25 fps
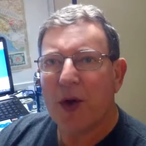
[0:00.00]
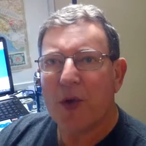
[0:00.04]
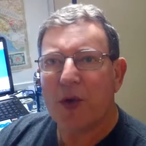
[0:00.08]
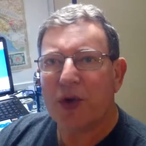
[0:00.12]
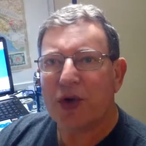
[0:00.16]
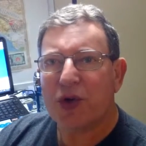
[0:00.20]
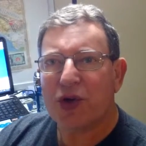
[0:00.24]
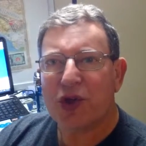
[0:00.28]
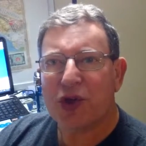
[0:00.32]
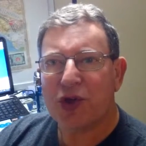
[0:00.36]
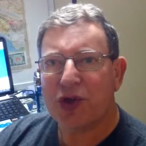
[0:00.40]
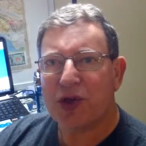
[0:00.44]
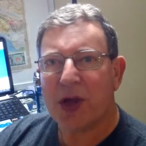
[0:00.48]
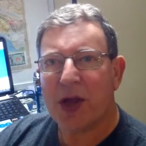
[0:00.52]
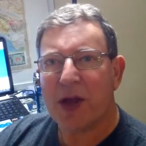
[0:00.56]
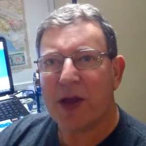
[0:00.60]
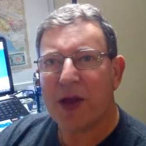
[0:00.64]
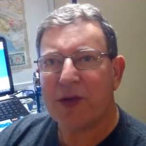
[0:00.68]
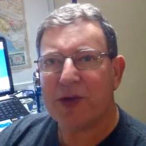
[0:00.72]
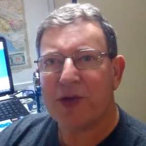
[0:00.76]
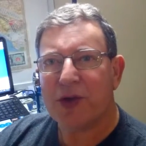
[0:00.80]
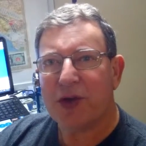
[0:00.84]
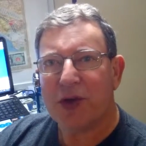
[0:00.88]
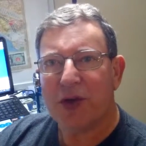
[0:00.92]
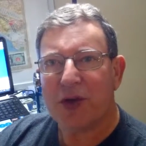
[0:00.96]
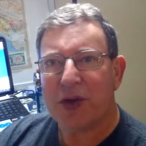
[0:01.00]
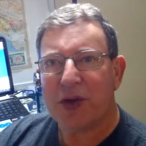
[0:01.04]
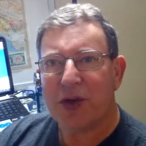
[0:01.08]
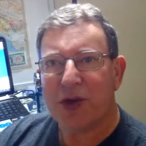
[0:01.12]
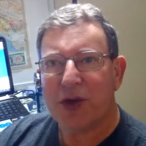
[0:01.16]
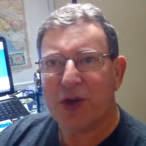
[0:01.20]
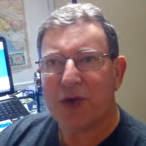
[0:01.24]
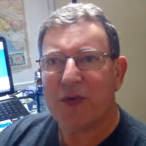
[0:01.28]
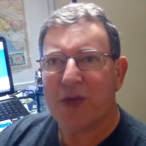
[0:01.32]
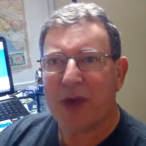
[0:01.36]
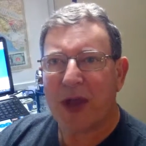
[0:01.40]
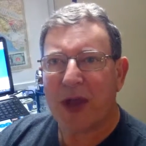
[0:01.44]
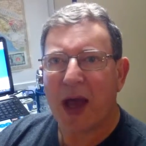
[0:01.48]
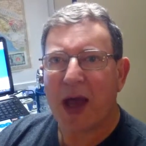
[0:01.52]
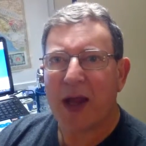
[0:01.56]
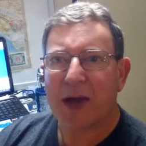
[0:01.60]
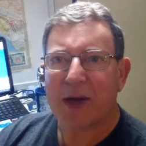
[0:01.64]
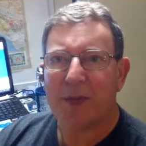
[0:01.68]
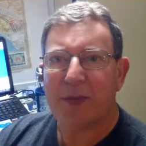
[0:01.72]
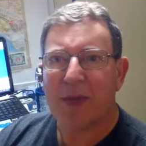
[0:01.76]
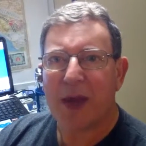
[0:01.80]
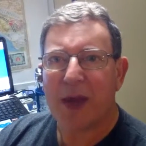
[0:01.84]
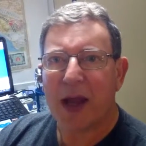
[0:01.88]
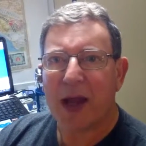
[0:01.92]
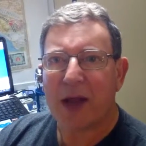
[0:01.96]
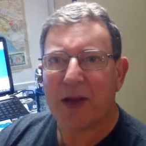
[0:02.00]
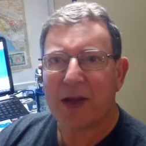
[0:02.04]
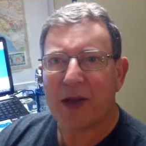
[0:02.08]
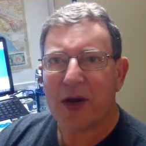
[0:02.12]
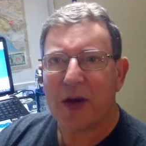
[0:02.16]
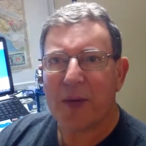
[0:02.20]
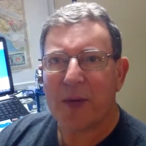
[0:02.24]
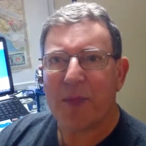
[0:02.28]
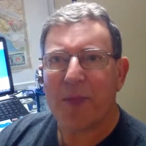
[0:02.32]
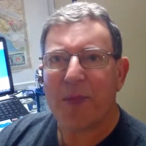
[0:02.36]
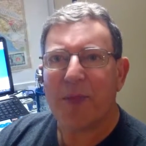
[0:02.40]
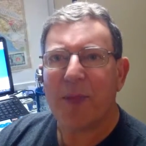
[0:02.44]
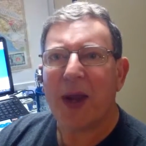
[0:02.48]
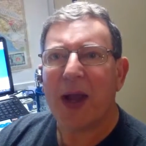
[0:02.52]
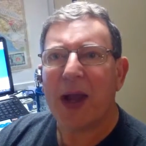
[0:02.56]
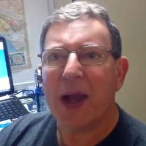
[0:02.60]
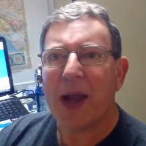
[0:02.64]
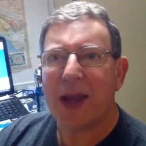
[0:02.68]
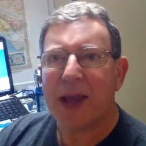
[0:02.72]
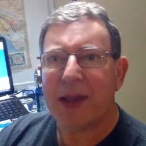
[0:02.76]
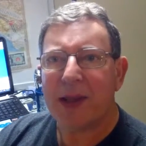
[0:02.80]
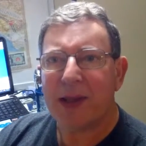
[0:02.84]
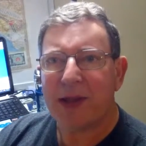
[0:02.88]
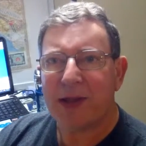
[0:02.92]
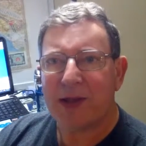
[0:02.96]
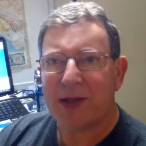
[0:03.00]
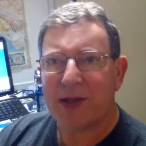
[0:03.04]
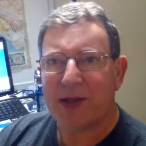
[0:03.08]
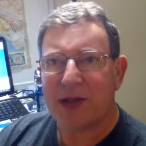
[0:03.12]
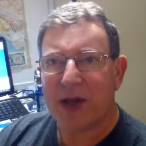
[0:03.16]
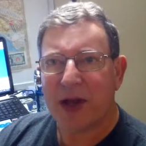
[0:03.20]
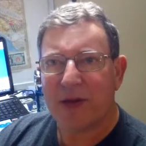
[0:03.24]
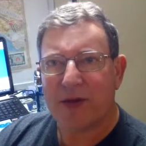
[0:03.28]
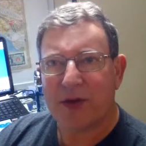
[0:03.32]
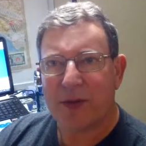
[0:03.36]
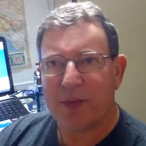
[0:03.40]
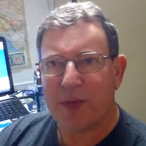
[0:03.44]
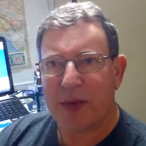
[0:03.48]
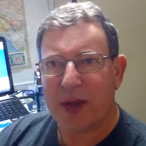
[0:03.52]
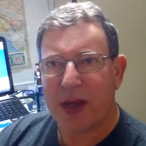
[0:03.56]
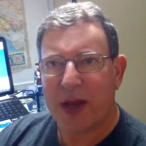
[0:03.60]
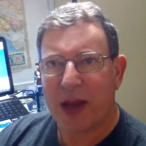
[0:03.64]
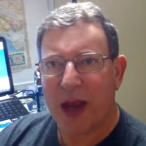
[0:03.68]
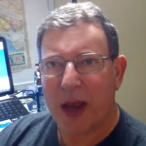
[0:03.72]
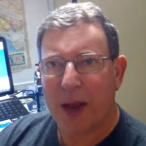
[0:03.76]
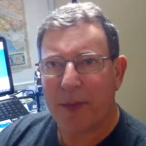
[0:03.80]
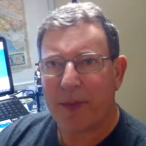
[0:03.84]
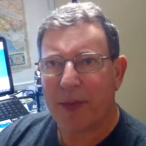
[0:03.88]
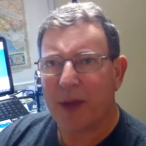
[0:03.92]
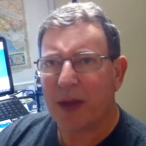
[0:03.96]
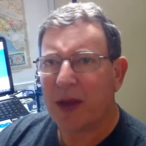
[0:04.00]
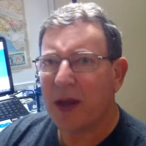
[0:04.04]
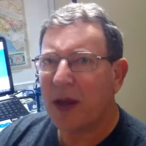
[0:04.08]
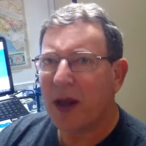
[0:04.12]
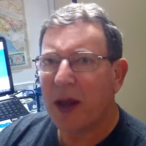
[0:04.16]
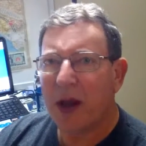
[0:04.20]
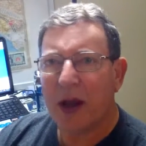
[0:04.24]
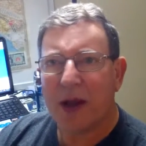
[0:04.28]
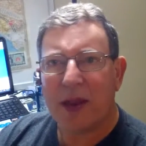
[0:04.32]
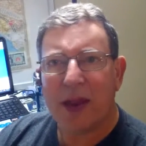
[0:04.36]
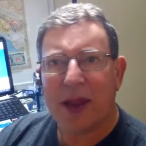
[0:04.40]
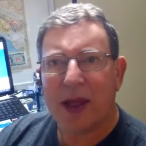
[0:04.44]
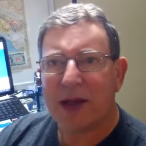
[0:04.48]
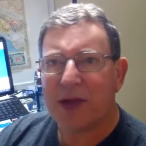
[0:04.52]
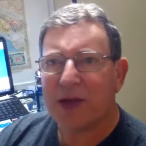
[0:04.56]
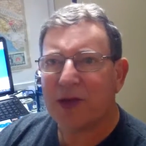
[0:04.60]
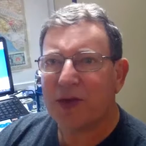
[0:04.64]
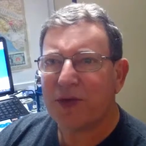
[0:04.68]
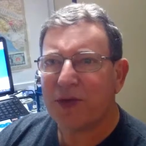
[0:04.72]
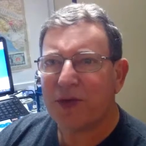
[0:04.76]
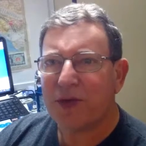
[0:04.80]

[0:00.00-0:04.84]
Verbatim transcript: which just tells you that you've got to be out there buying this stuff to be happy. And that